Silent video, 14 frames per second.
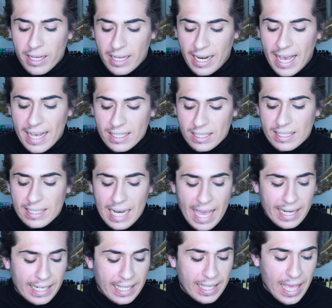It has a
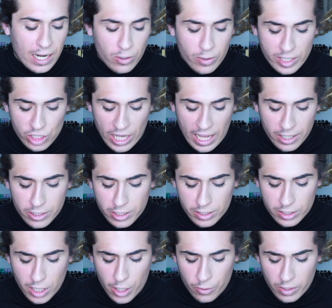slightly yellowish
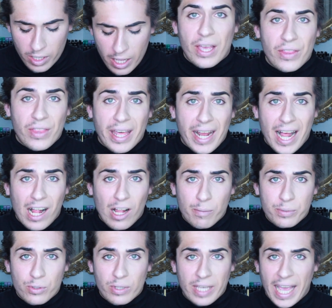undertone and that
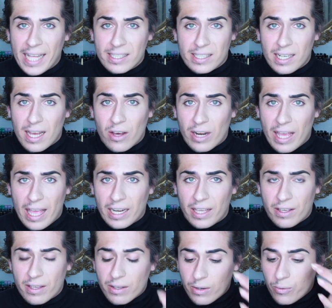helps to cancel out
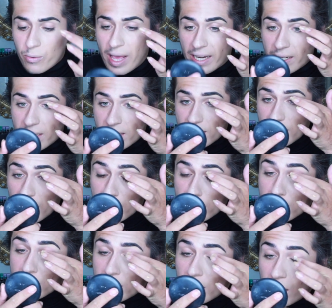any redness that
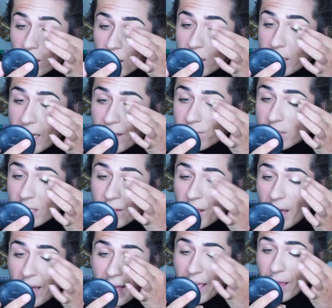is still left in the
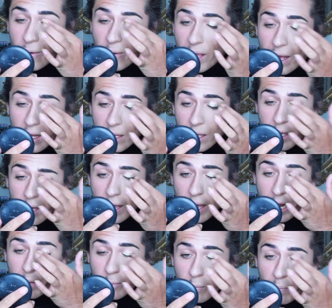eye area,
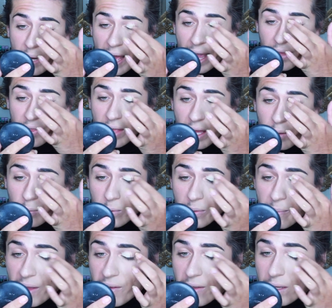and I'm applying that with
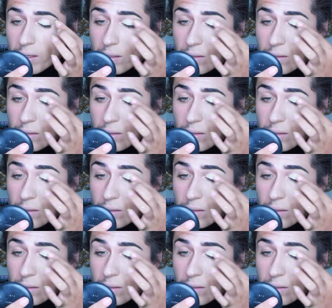my